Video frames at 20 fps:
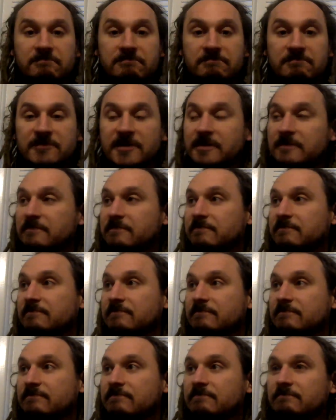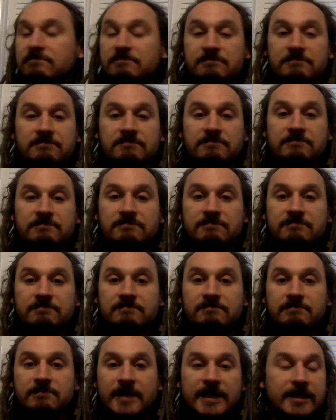Like,
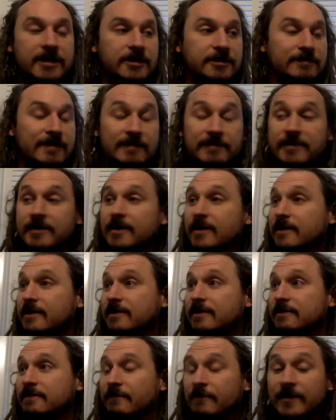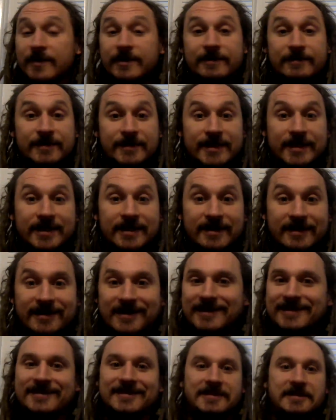a minute goes by. What are you seeing?
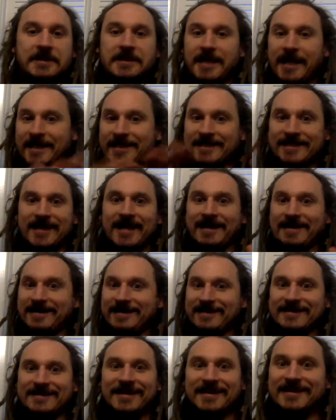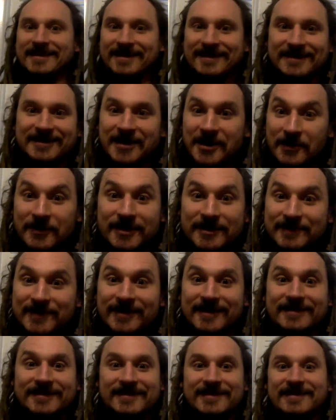Just dead silent, nothing, no
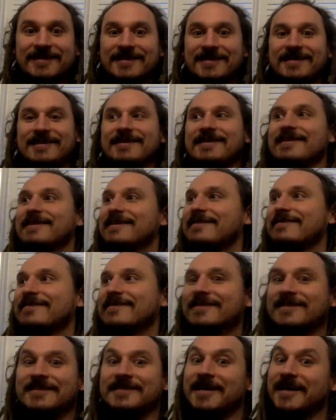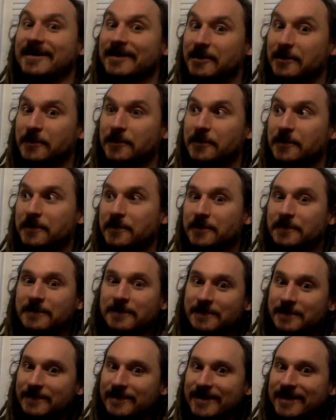response. I'm just like,
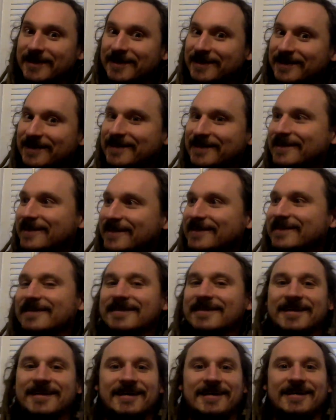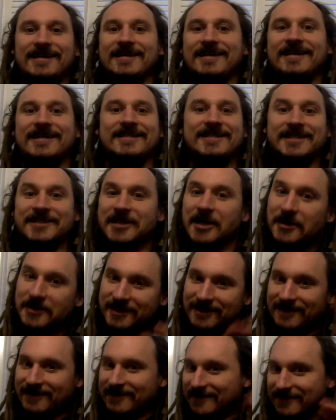okay. It just
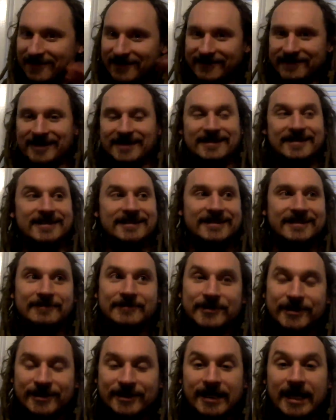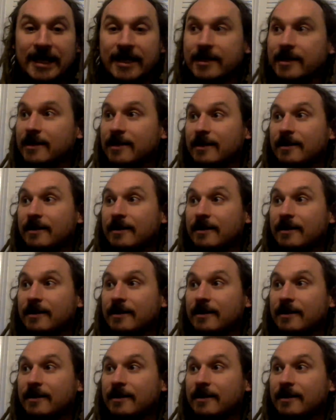goes on and on like this, and I'm just like,